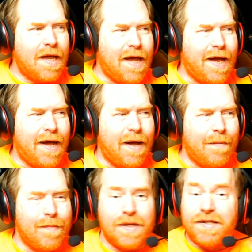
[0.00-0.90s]

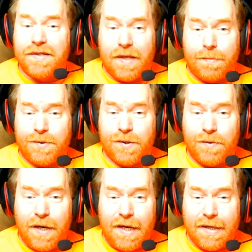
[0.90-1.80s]
This is episode
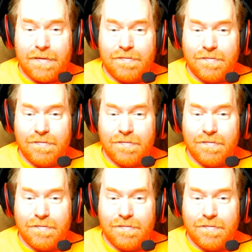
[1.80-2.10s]
9.